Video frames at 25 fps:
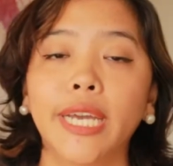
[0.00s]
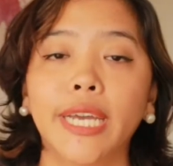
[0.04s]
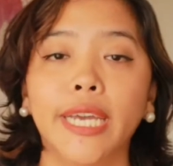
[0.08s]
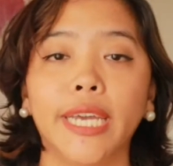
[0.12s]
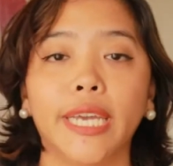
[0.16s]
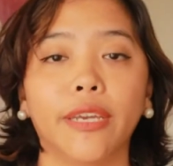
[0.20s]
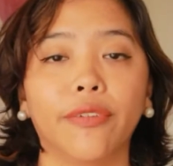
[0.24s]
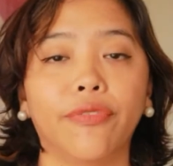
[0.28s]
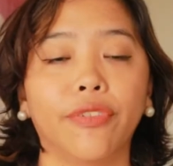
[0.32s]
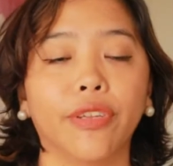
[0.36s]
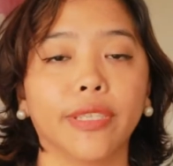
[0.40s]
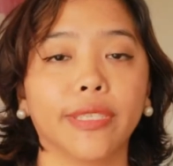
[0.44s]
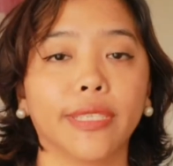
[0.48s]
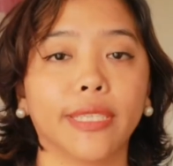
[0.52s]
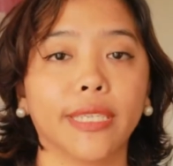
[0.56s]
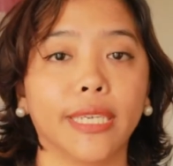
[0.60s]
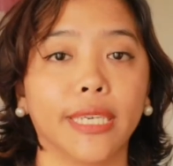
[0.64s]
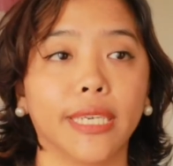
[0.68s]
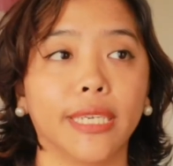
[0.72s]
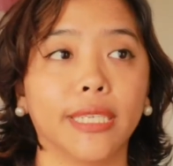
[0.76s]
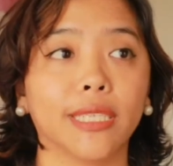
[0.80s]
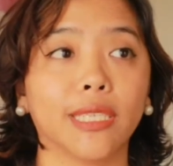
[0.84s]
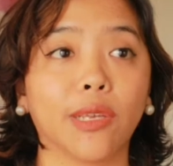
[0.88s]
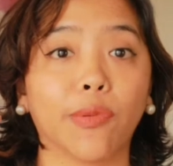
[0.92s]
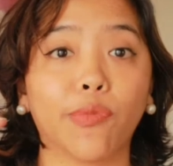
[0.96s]
If it's
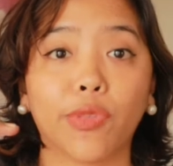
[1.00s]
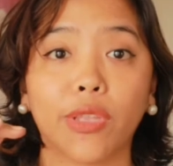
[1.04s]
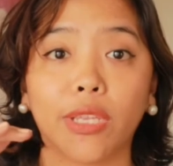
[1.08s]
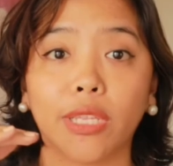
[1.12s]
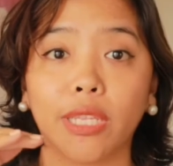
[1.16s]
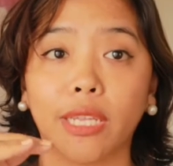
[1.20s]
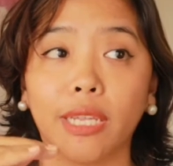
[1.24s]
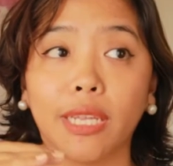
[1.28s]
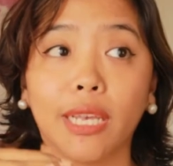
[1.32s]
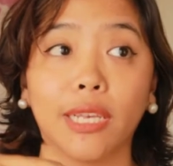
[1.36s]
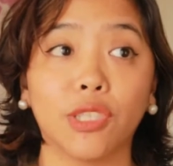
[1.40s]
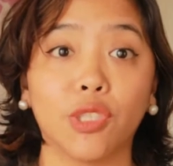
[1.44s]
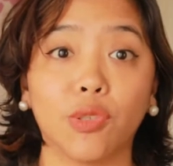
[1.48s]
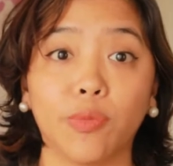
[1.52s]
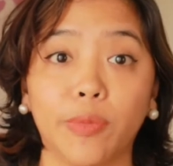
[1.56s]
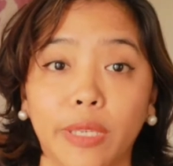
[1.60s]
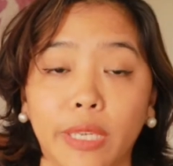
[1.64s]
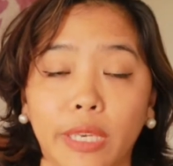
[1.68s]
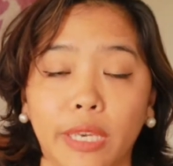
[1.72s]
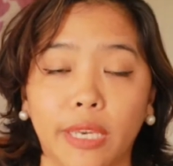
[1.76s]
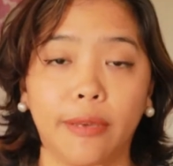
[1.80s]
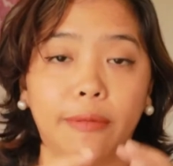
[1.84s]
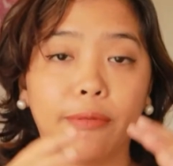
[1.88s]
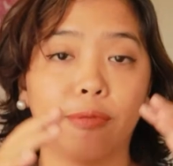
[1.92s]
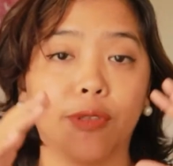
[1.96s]
something that has to
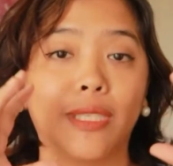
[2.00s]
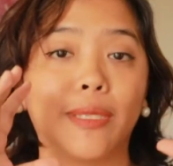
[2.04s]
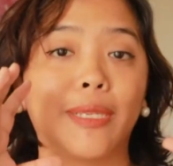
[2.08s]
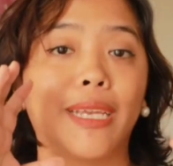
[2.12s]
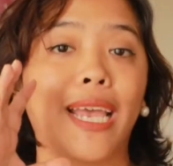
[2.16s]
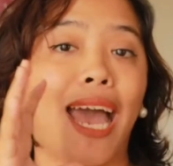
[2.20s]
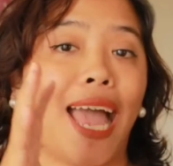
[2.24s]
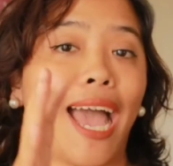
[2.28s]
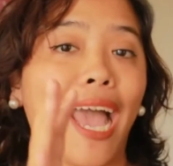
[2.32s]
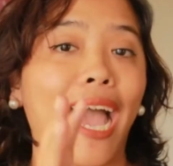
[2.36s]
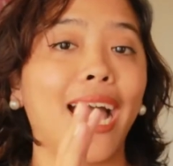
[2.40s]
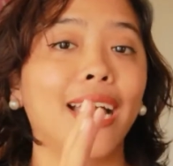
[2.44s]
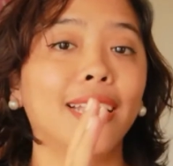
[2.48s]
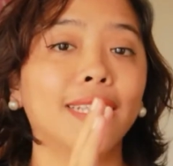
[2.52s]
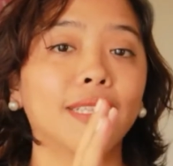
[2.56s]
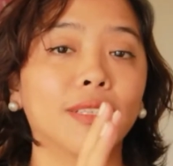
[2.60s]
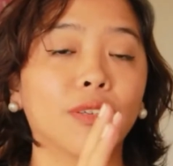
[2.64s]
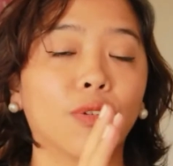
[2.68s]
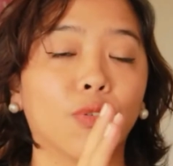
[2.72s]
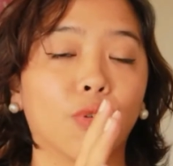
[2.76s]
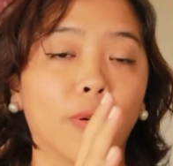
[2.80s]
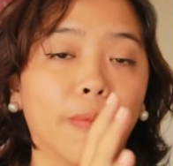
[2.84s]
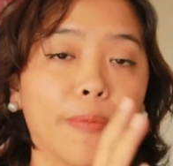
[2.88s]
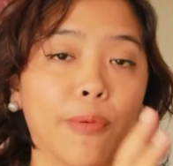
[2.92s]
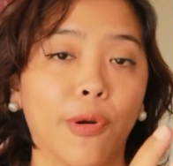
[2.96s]
be a task
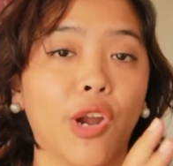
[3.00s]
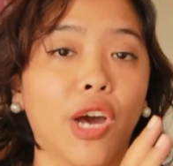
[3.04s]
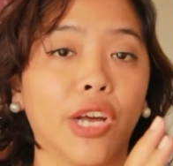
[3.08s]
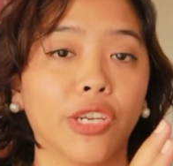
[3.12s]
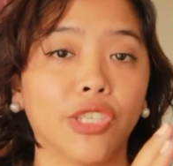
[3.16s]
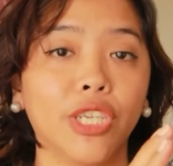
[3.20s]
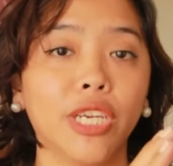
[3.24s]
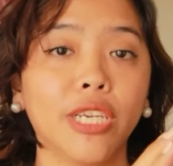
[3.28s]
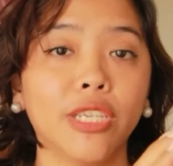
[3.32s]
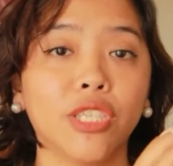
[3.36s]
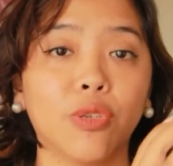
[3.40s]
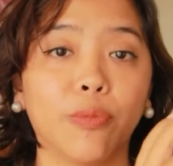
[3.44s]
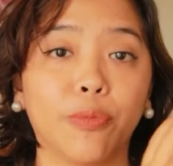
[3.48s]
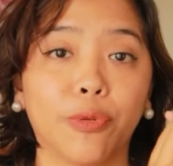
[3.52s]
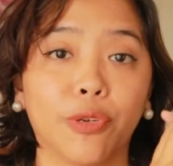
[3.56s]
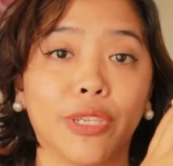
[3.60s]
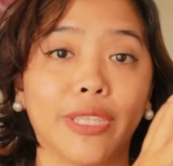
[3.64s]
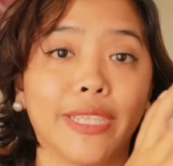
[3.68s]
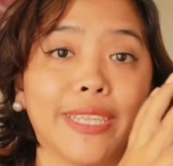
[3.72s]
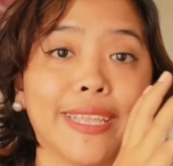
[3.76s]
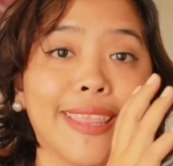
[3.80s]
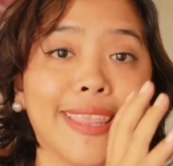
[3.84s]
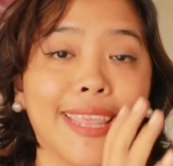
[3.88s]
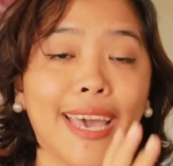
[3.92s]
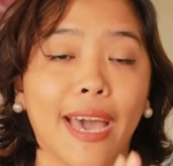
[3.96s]
or a project, you put it
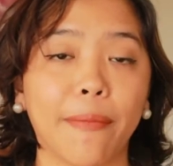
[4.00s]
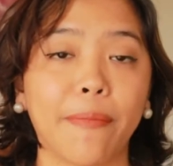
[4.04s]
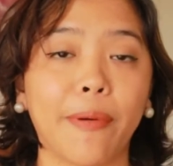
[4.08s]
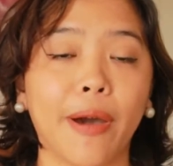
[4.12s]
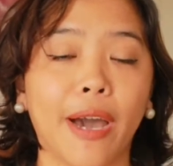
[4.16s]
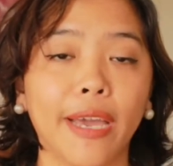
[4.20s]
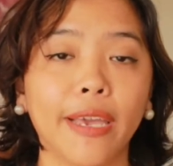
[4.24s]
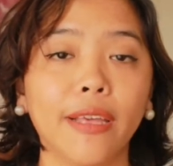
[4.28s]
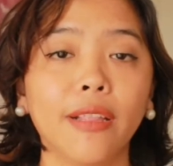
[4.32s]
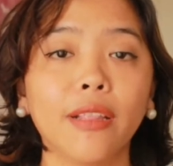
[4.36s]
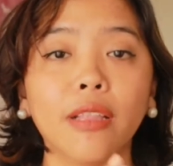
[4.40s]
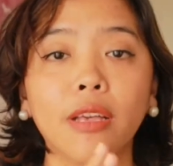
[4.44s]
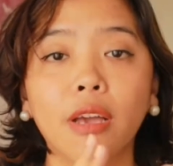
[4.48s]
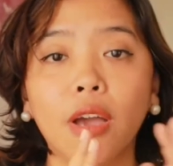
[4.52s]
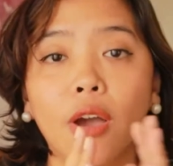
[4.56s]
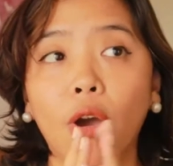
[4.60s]
in that pile.